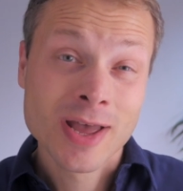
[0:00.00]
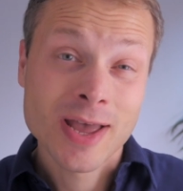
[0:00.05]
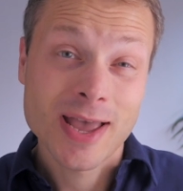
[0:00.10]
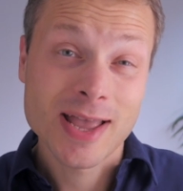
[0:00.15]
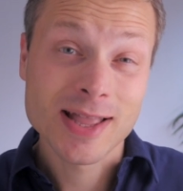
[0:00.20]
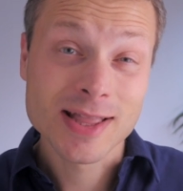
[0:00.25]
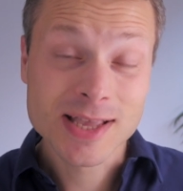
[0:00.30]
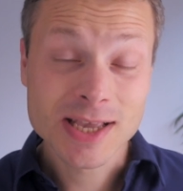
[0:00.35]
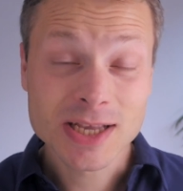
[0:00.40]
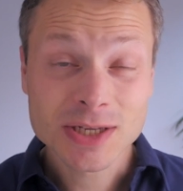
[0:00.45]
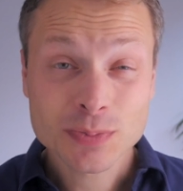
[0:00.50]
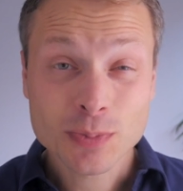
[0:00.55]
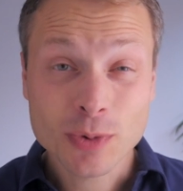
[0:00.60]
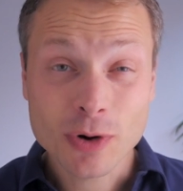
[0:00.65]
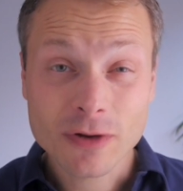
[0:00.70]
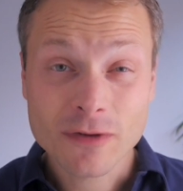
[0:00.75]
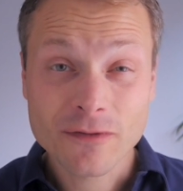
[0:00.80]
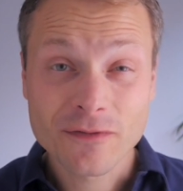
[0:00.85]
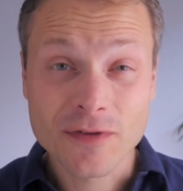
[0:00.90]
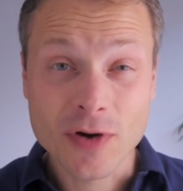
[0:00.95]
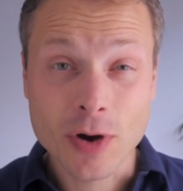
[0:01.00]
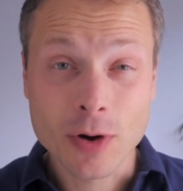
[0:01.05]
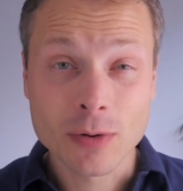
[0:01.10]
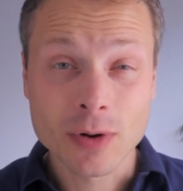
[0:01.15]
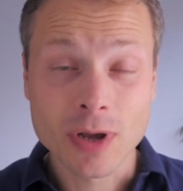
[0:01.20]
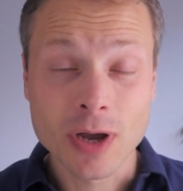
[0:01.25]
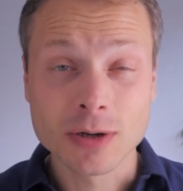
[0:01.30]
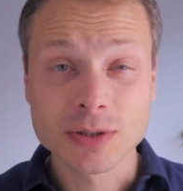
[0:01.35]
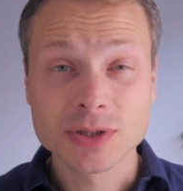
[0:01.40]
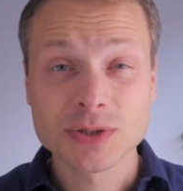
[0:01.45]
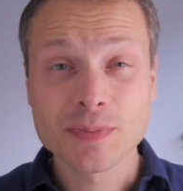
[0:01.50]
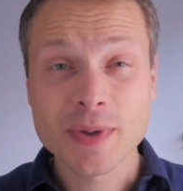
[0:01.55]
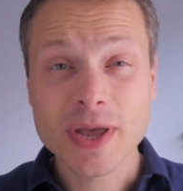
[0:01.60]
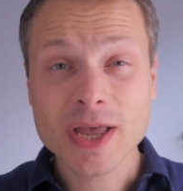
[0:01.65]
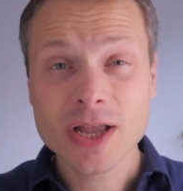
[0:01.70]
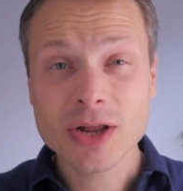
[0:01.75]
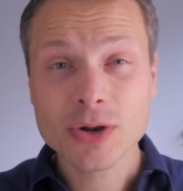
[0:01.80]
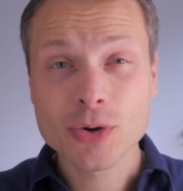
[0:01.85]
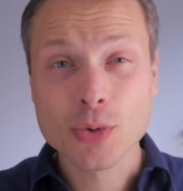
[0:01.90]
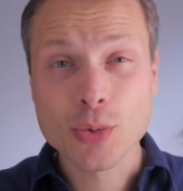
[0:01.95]
And these portfolios
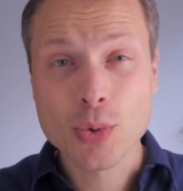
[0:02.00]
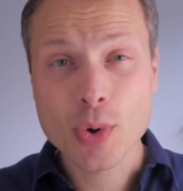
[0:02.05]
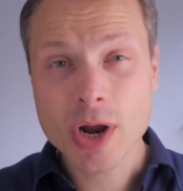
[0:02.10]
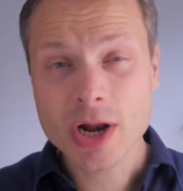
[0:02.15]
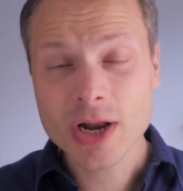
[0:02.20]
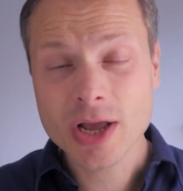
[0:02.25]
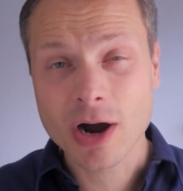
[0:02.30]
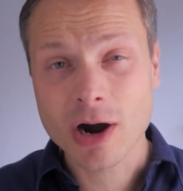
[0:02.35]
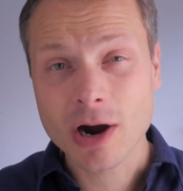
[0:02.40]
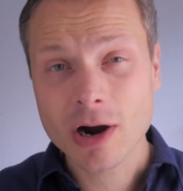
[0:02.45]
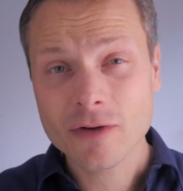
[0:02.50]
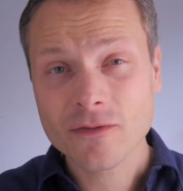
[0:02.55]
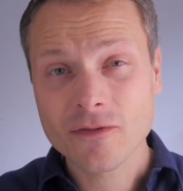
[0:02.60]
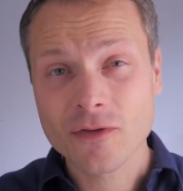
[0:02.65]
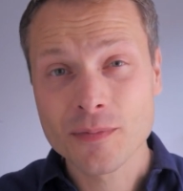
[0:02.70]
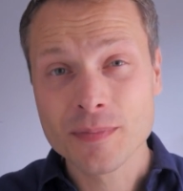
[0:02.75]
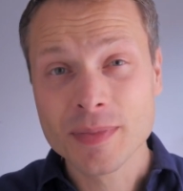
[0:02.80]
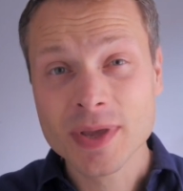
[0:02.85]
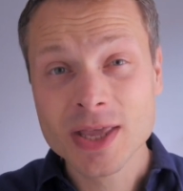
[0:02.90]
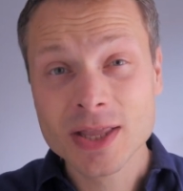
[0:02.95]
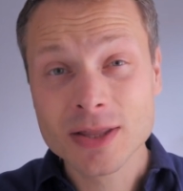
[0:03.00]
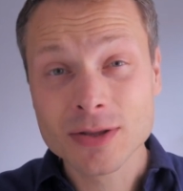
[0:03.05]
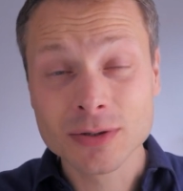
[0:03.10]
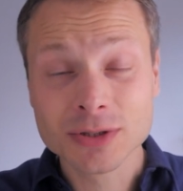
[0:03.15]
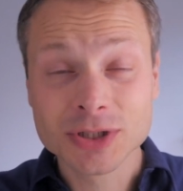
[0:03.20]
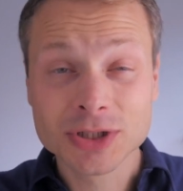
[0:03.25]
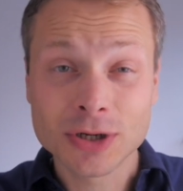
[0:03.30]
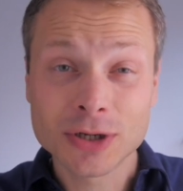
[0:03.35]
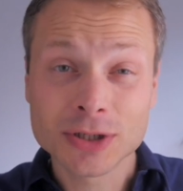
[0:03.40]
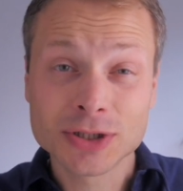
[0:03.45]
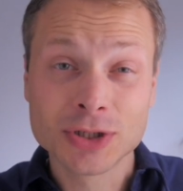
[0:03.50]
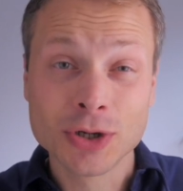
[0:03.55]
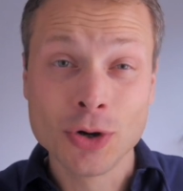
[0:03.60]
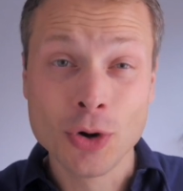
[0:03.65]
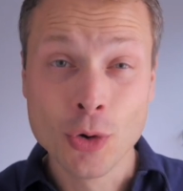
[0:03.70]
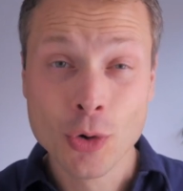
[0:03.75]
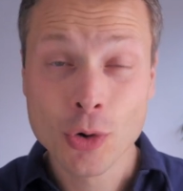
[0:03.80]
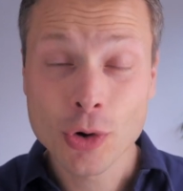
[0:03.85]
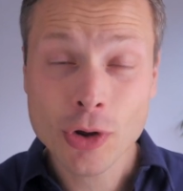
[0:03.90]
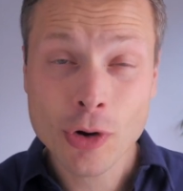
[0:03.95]
make it really hard for me to judge
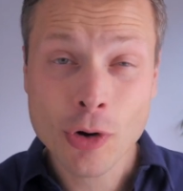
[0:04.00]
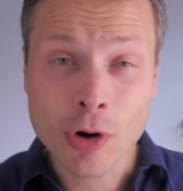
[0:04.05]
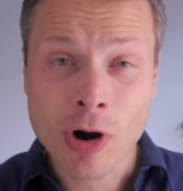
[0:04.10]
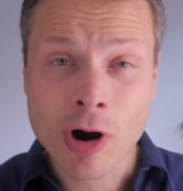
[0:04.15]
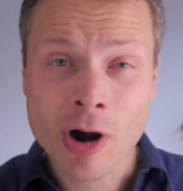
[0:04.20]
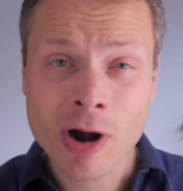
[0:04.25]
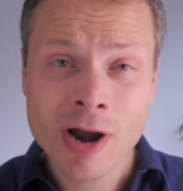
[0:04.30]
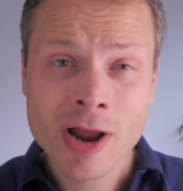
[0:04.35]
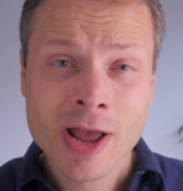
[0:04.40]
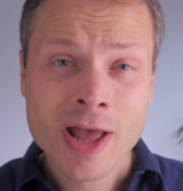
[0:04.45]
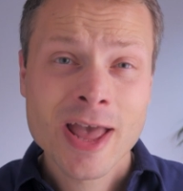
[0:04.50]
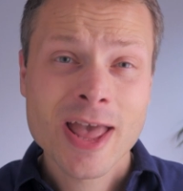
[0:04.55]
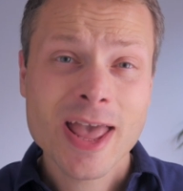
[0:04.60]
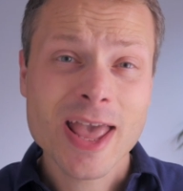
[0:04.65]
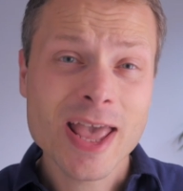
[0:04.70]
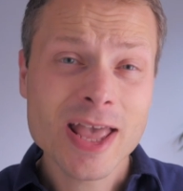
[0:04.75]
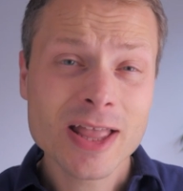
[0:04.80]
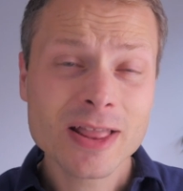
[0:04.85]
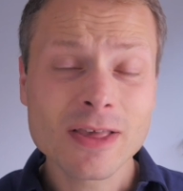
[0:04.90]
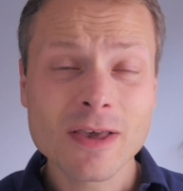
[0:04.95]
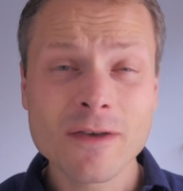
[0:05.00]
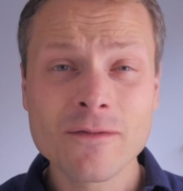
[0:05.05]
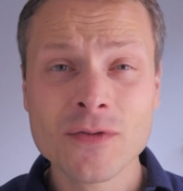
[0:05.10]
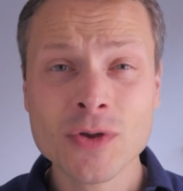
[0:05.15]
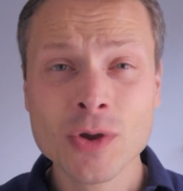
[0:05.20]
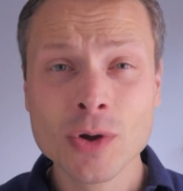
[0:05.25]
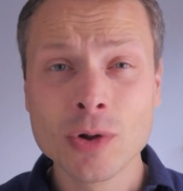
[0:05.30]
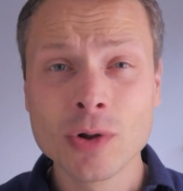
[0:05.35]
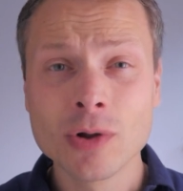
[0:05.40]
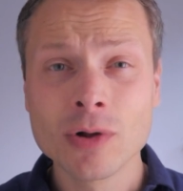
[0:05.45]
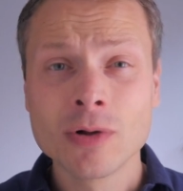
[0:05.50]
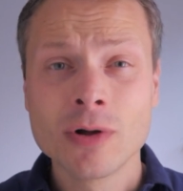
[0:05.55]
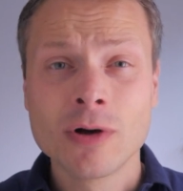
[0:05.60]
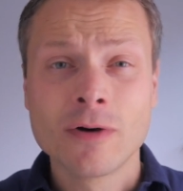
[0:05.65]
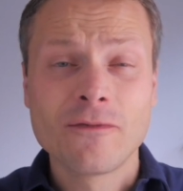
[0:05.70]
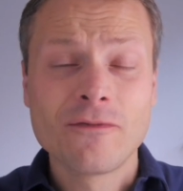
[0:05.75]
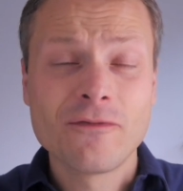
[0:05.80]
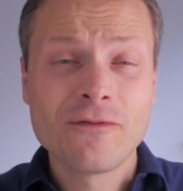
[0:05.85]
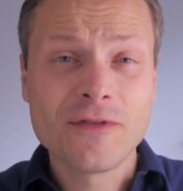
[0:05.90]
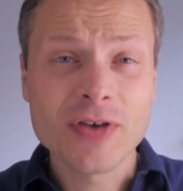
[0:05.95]
who you are and if you'll
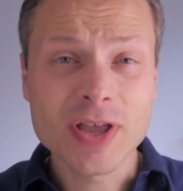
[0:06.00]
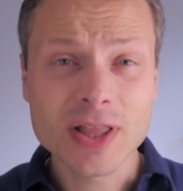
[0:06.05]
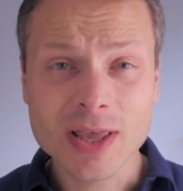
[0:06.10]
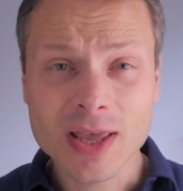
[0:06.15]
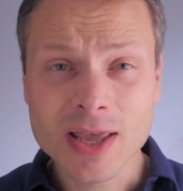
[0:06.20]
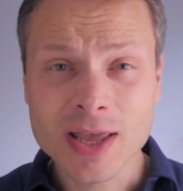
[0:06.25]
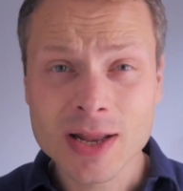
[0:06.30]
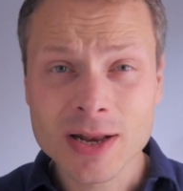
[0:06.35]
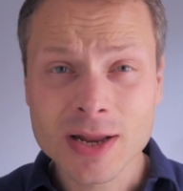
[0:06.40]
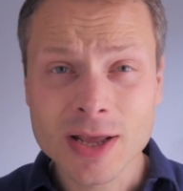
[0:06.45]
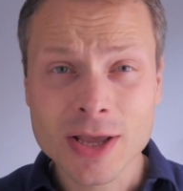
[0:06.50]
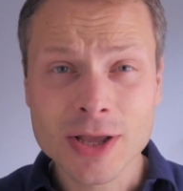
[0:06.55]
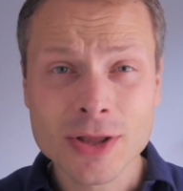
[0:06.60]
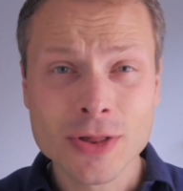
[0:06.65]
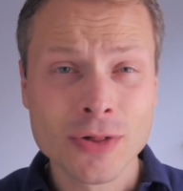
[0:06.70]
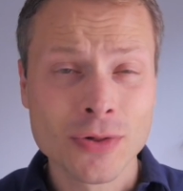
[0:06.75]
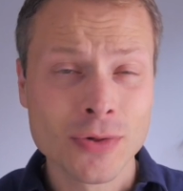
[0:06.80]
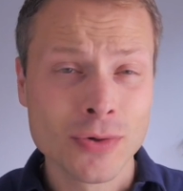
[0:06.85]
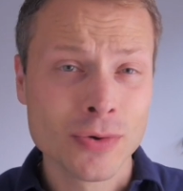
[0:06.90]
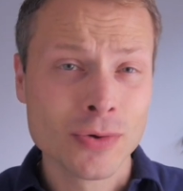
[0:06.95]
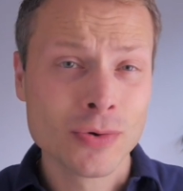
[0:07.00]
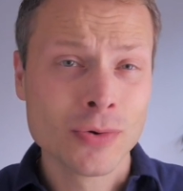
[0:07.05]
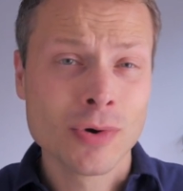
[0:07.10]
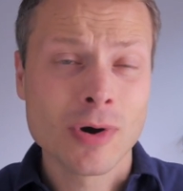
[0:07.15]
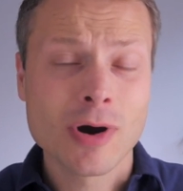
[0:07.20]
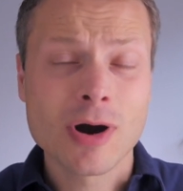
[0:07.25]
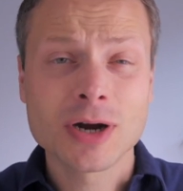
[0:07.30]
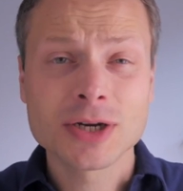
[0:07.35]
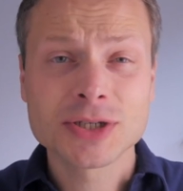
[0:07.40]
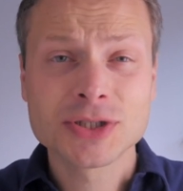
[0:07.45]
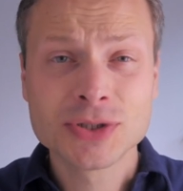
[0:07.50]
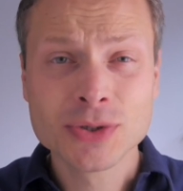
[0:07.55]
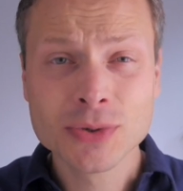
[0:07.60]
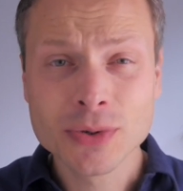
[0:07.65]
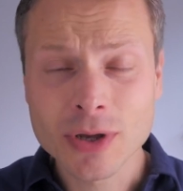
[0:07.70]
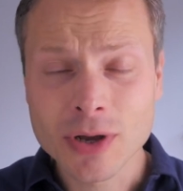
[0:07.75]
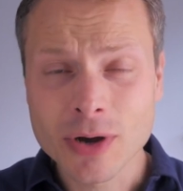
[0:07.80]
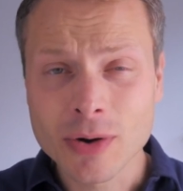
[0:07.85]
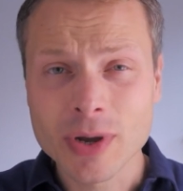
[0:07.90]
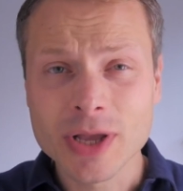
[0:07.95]
fit in into our
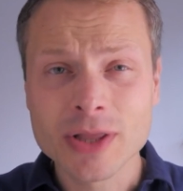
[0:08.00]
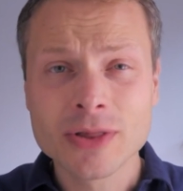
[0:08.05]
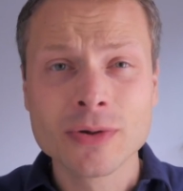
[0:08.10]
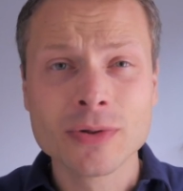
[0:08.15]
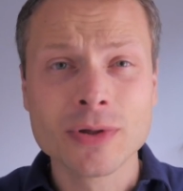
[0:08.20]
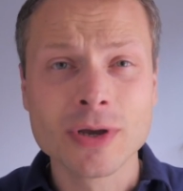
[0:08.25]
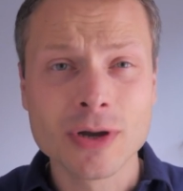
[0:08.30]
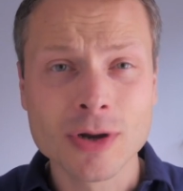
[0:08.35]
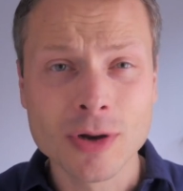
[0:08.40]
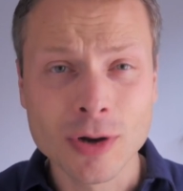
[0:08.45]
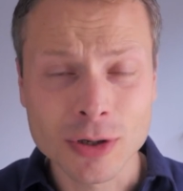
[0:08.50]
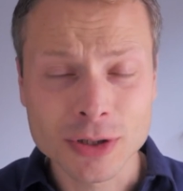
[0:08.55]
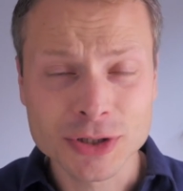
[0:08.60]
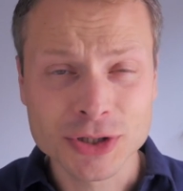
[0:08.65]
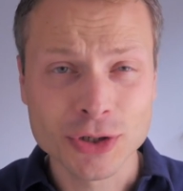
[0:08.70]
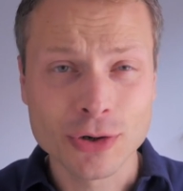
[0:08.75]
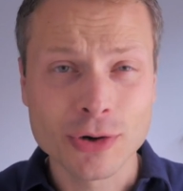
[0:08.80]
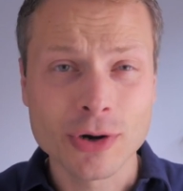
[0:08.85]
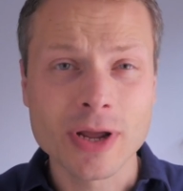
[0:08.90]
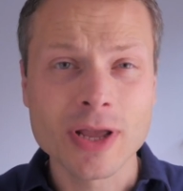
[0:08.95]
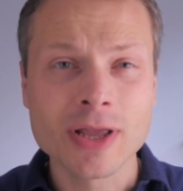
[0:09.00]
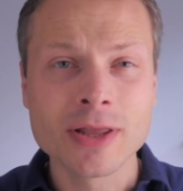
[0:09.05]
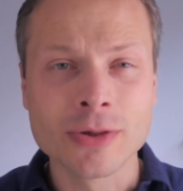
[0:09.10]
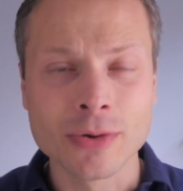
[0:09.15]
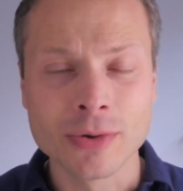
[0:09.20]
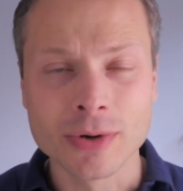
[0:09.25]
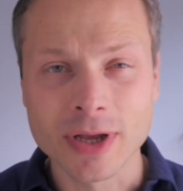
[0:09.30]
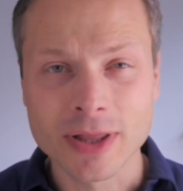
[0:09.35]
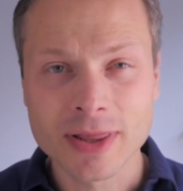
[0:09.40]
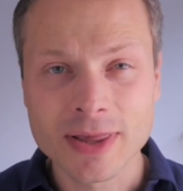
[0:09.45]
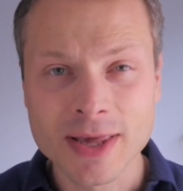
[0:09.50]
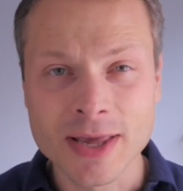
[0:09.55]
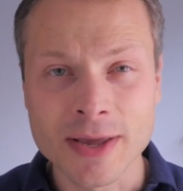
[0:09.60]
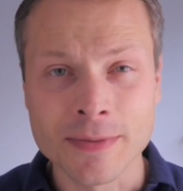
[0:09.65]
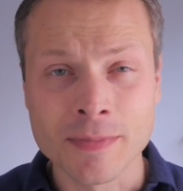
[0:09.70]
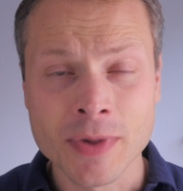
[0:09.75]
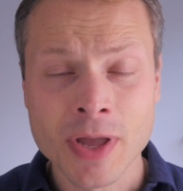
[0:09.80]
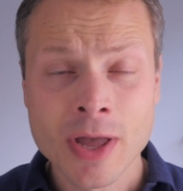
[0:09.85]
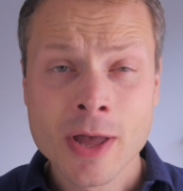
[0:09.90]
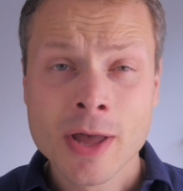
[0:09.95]
studio, into the culture, into the
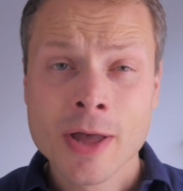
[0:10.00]
team.